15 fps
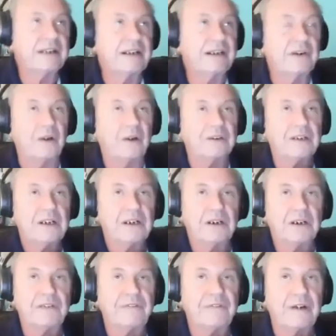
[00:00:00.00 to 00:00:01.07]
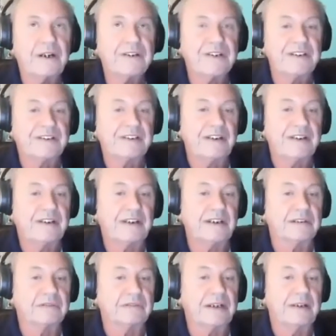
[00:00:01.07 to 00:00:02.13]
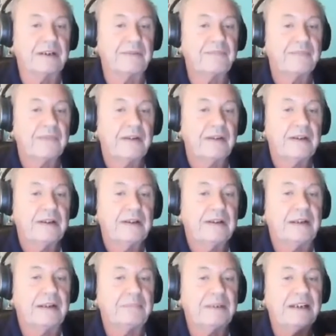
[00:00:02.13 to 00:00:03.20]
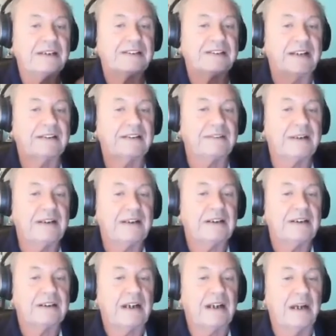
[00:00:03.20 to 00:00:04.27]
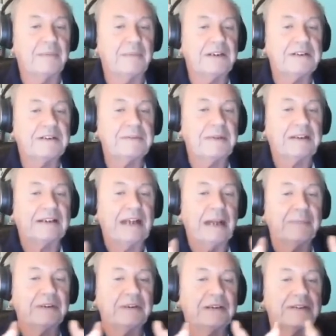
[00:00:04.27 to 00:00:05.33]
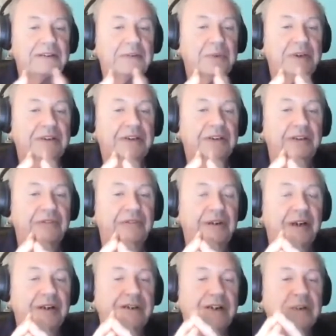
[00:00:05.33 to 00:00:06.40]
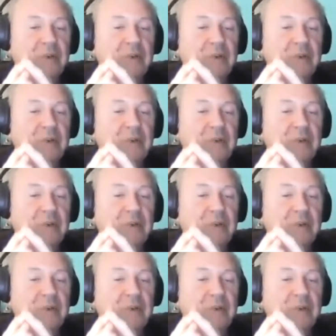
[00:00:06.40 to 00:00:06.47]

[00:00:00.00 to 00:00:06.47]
called convergence theory. That means that communism and capitalism would converge as